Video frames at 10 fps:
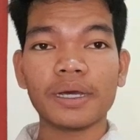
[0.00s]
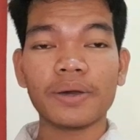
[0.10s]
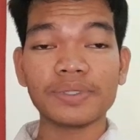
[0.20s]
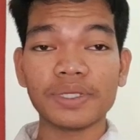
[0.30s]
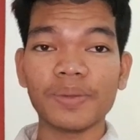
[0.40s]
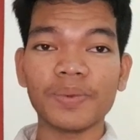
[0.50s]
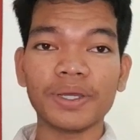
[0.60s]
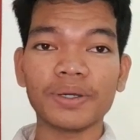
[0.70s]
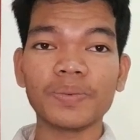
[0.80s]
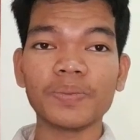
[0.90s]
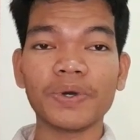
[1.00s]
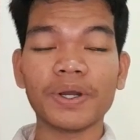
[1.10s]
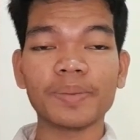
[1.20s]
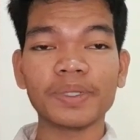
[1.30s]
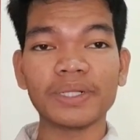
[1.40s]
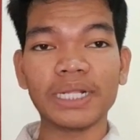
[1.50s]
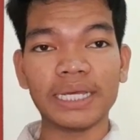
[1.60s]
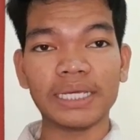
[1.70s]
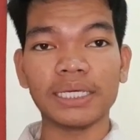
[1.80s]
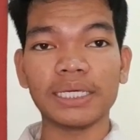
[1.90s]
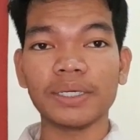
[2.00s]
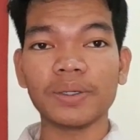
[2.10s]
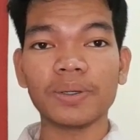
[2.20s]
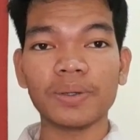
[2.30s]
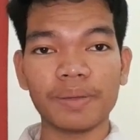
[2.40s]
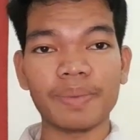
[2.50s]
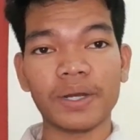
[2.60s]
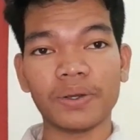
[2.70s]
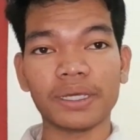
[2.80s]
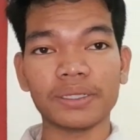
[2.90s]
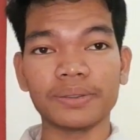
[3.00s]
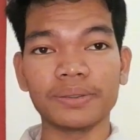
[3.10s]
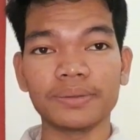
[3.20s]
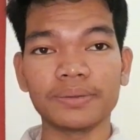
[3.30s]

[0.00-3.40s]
Wassalamualaikum warahmatullahi wabarakatuh.